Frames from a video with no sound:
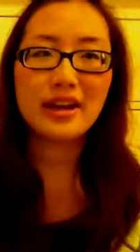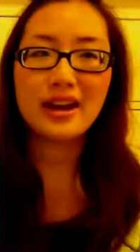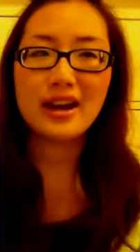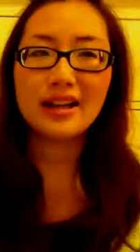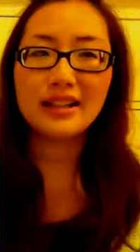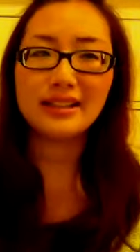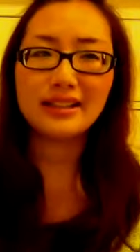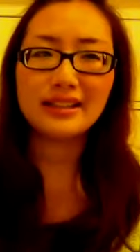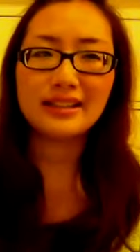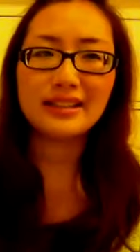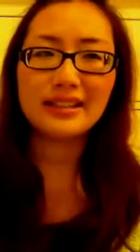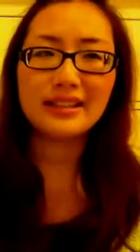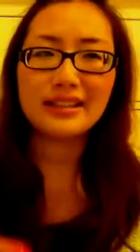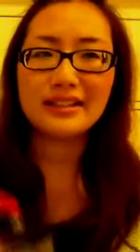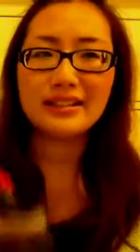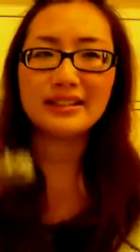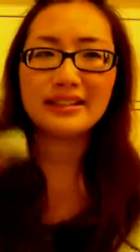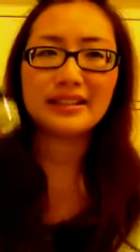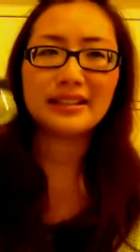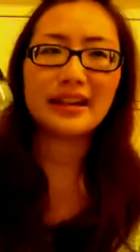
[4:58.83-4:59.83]
Other than
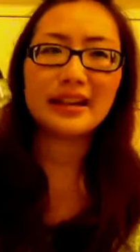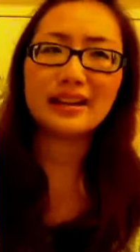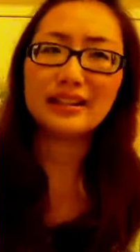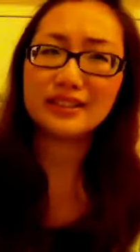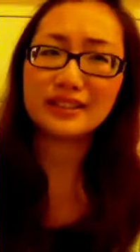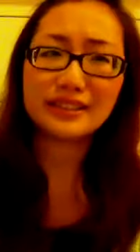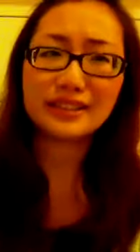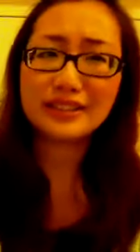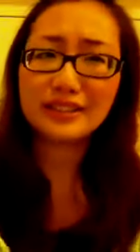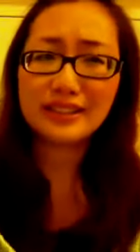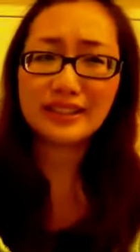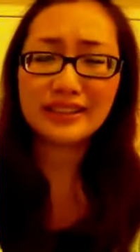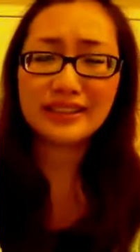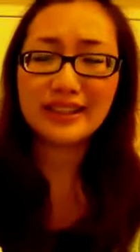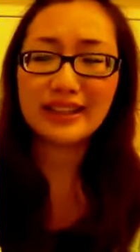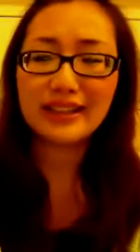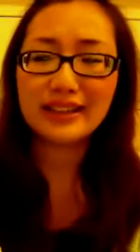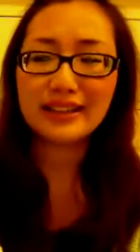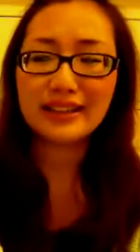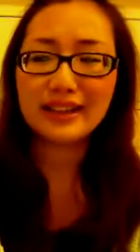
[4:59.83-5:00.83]
it, Other than
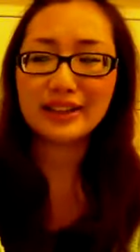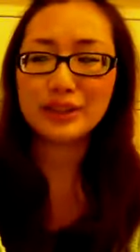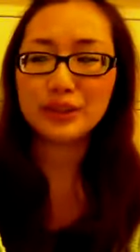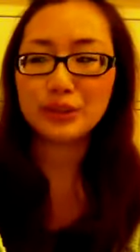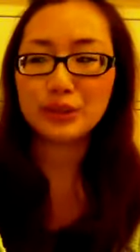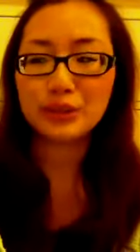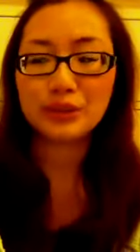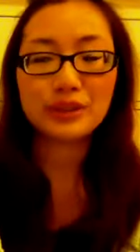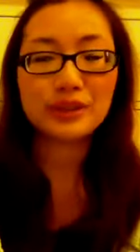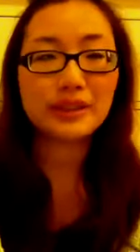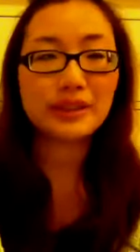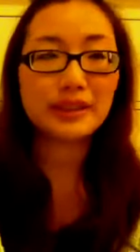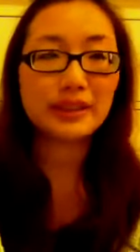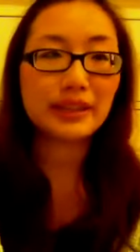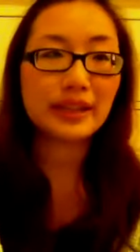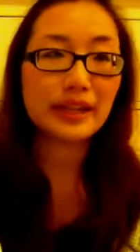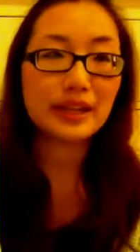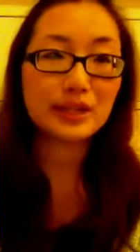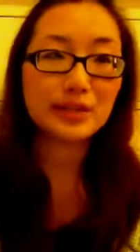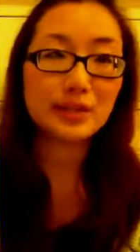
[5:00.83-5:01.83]
that, I don't think
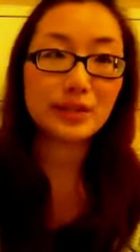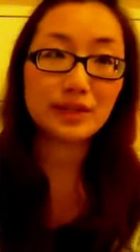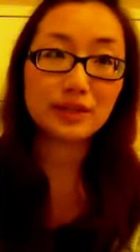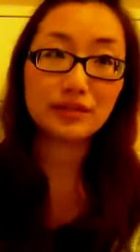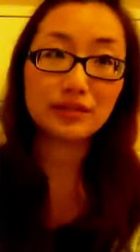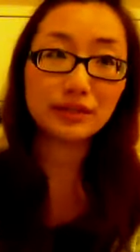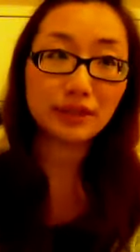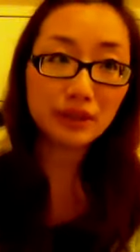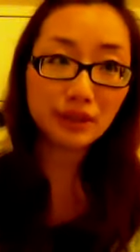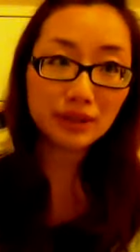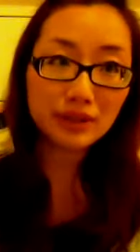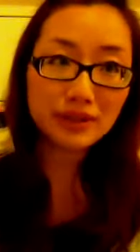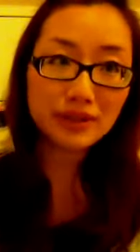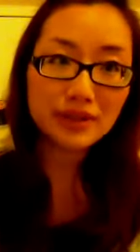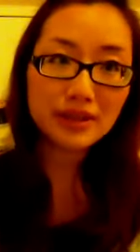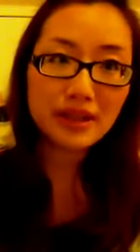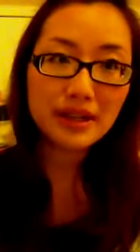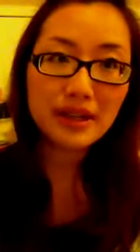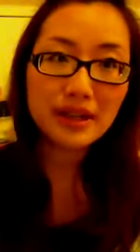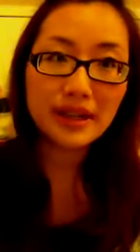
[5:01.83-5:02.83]
it has many flaws,
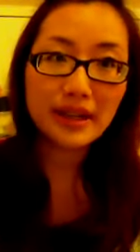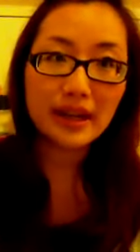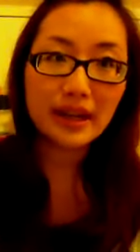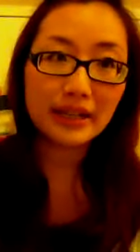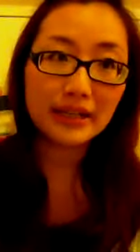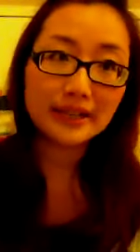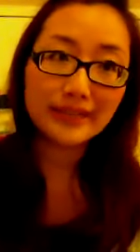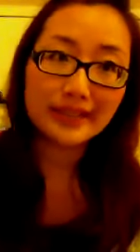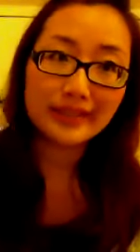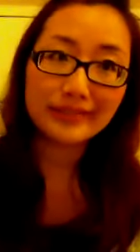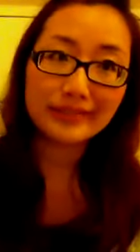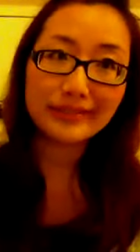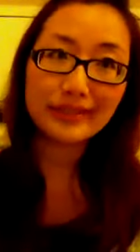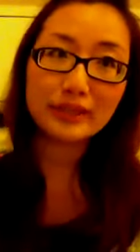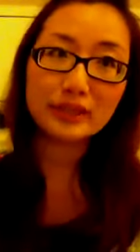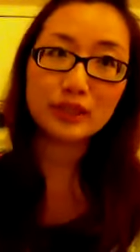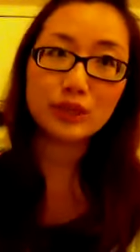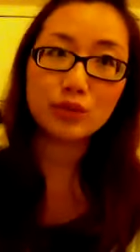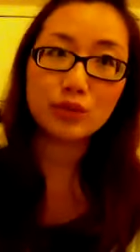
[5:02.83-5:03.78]
and I definitely